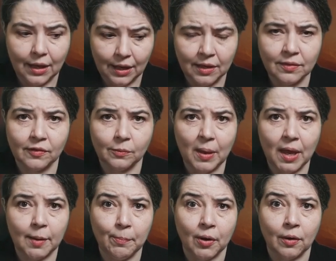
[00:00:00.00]
In this
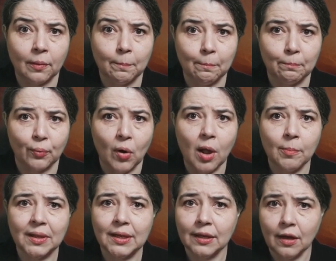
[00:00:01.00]
paper,
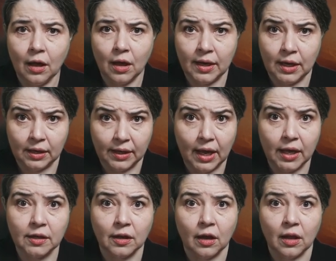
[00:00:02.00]
Bromley, Khan, and
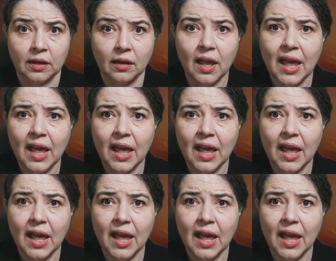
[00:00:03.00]
Kenyon